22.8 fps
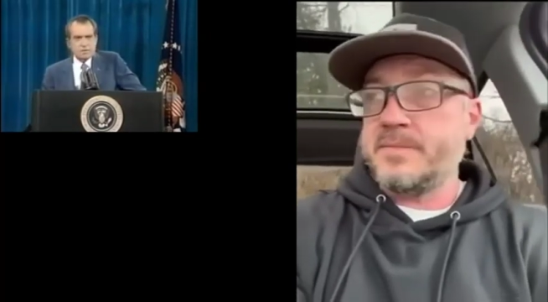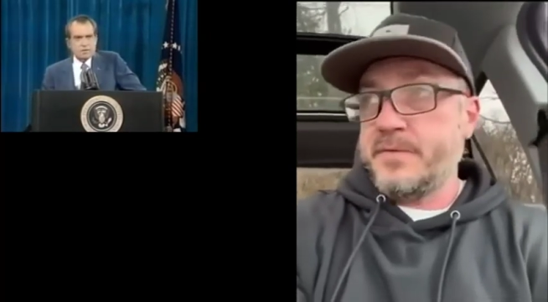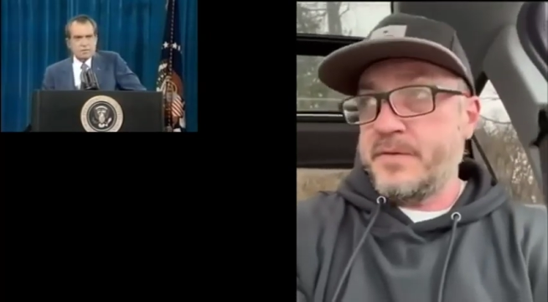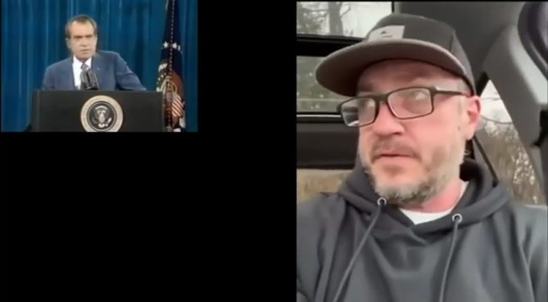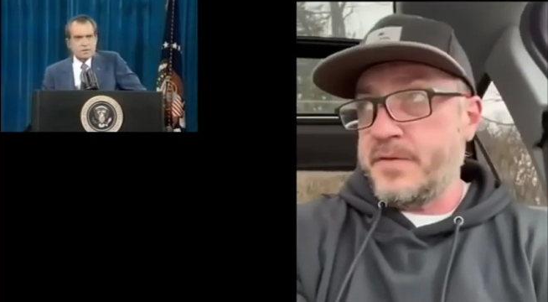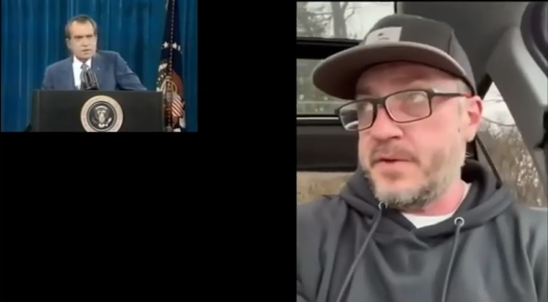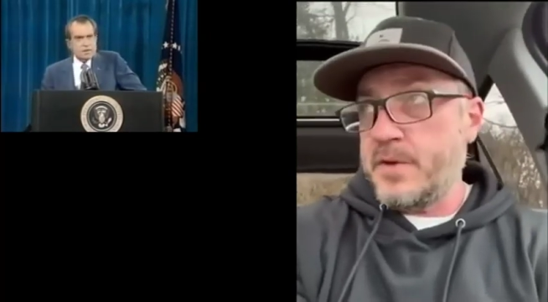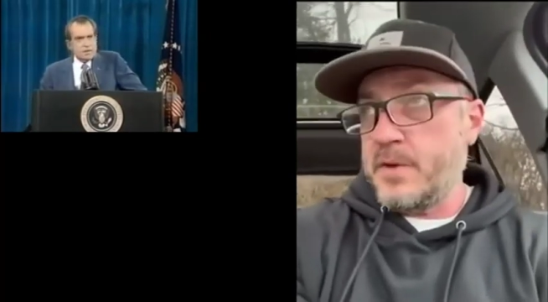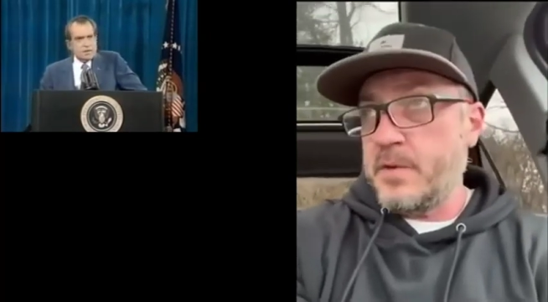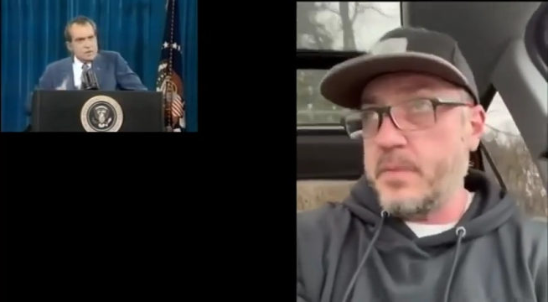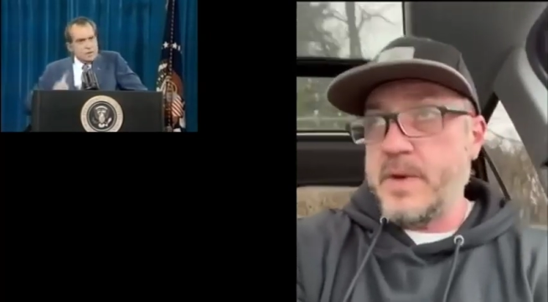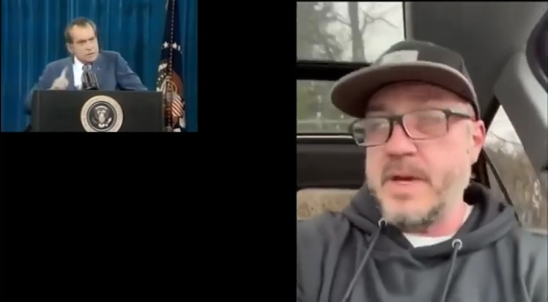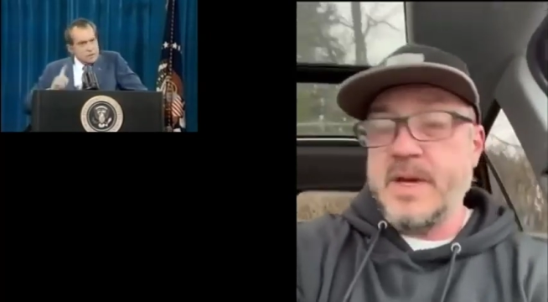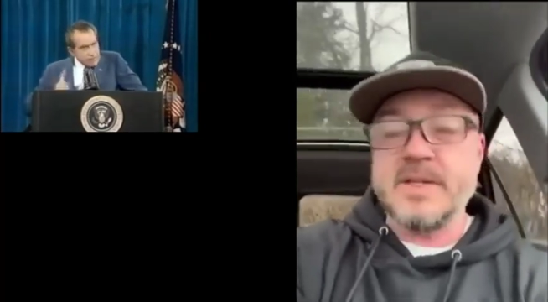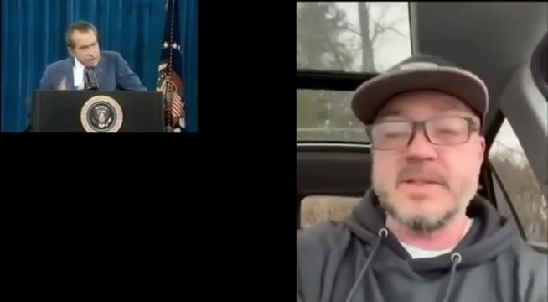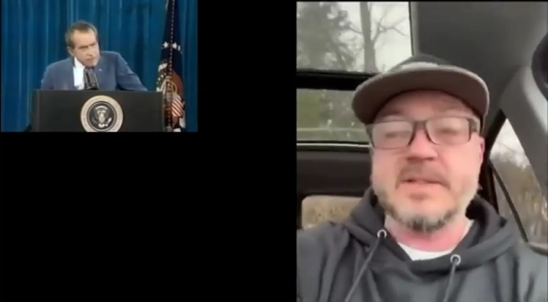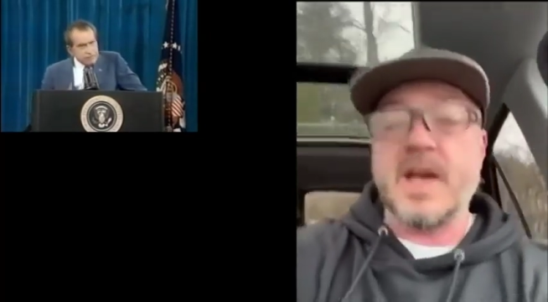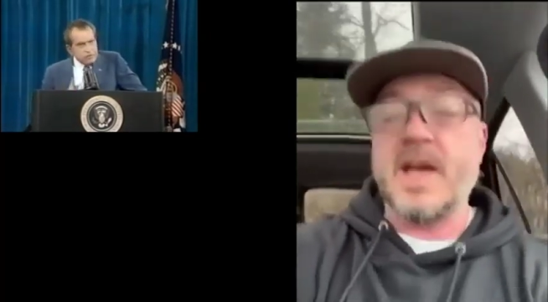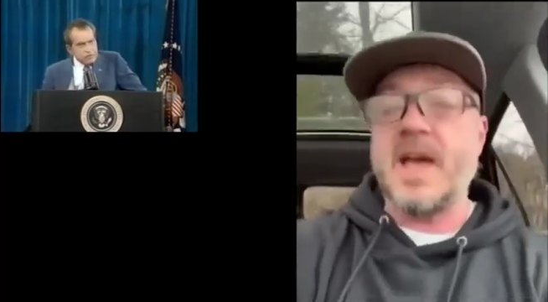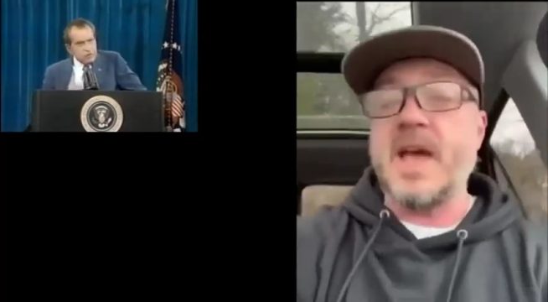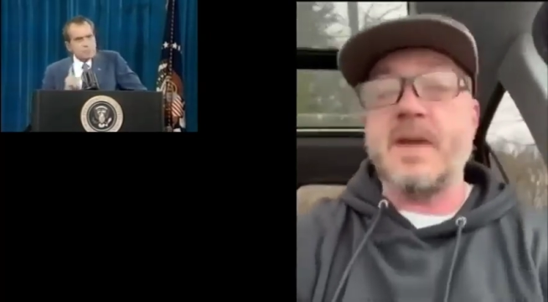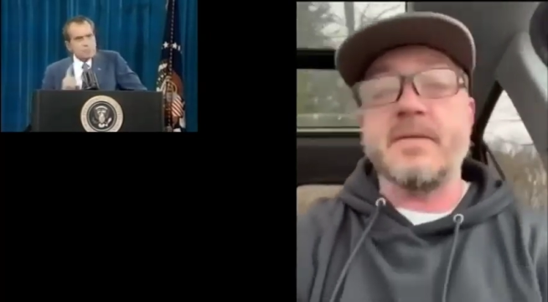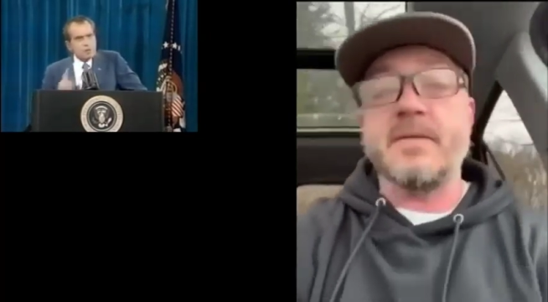few weeks,
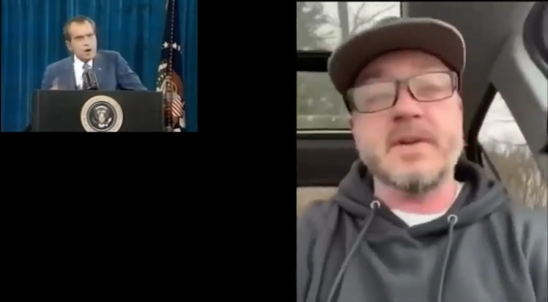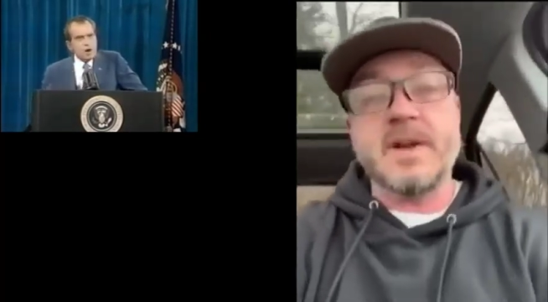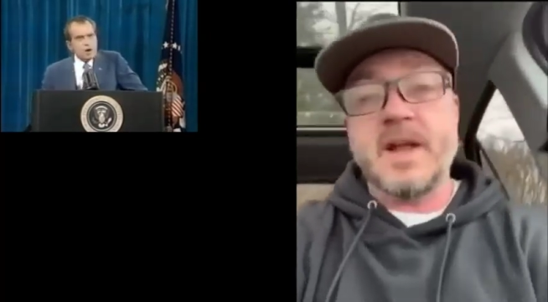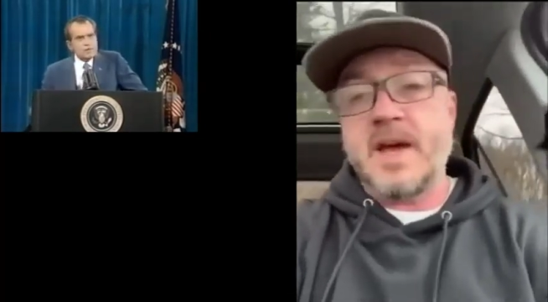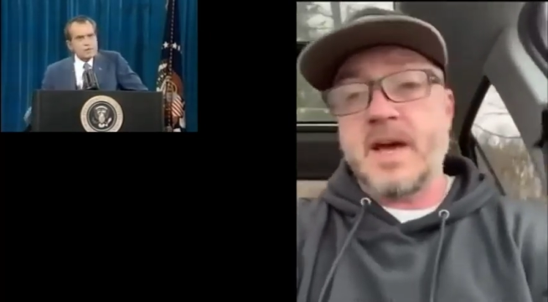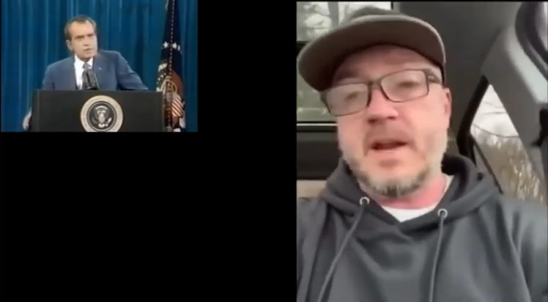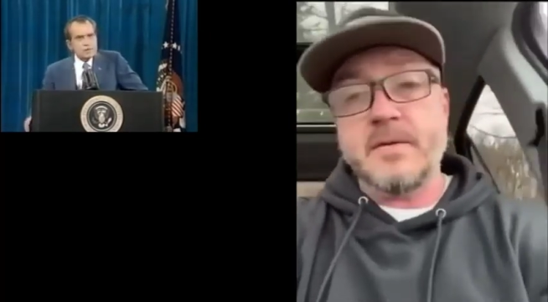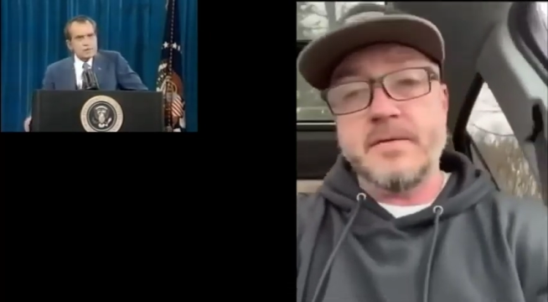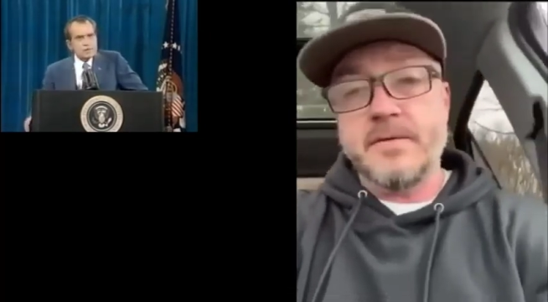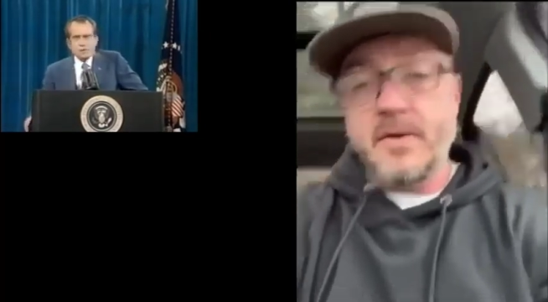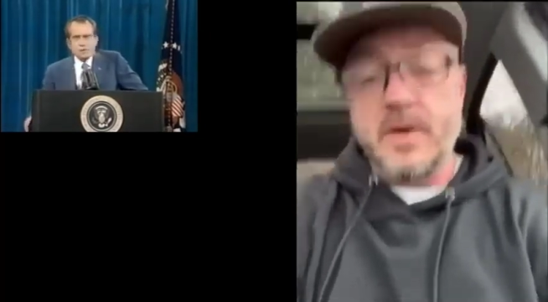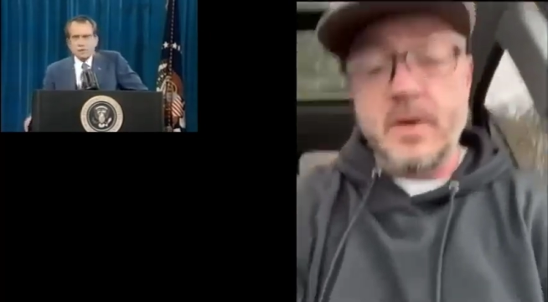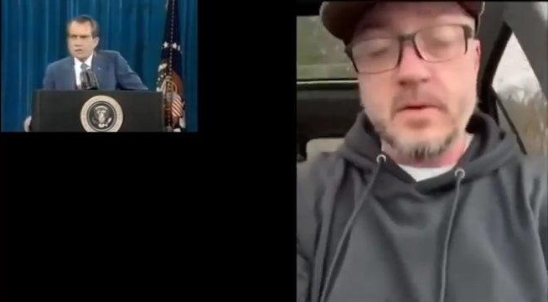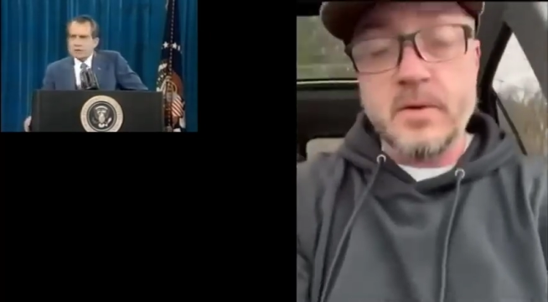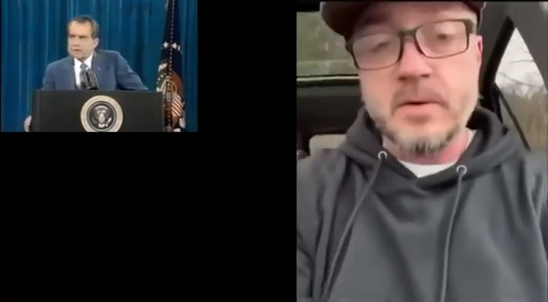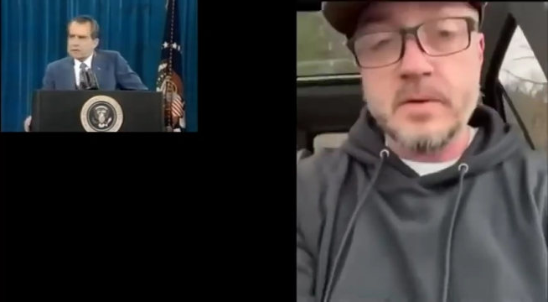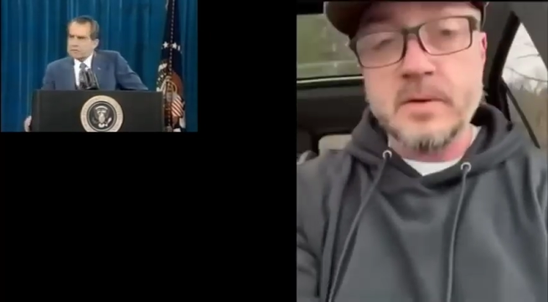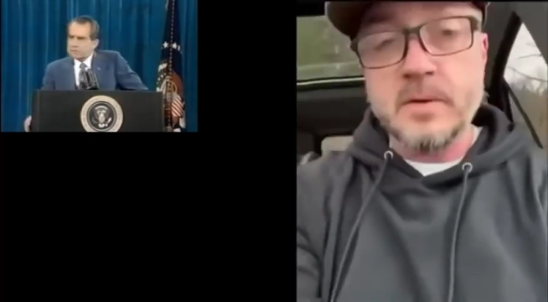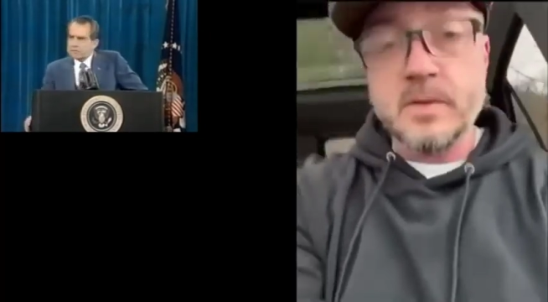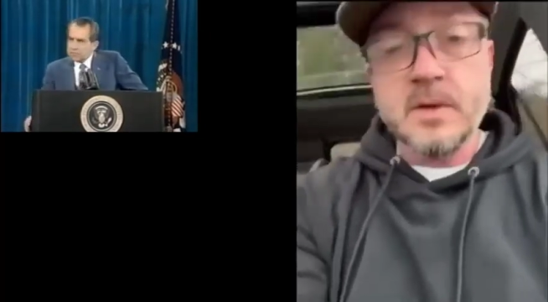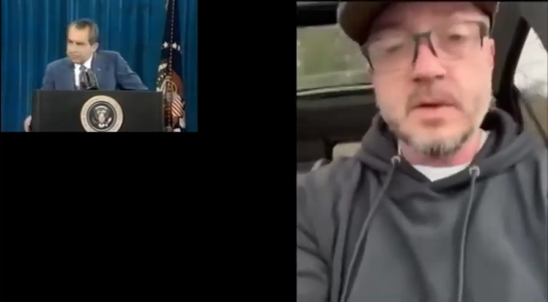I haven't had a phone